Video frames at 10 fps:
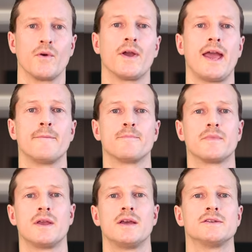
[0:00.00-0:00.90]
Okay,
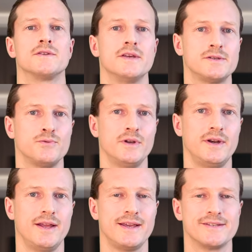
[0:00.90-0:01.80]
so this
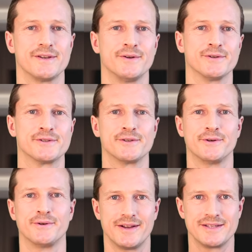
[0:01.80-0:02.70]
one is
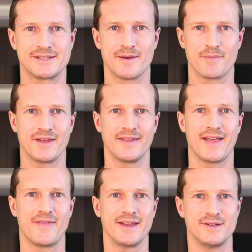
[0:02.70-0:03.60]
also something
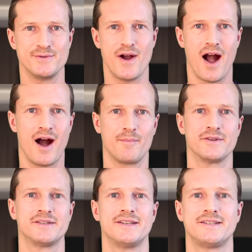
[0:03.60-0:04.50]
that they do
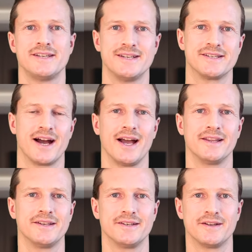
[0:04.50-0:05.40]
opposite in
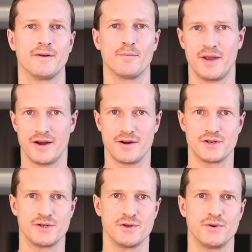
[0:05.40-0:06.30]
Thailand compared
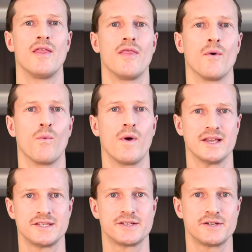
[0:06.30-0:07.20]
to the
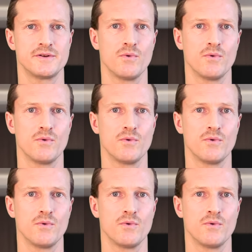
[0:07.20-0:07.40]
Western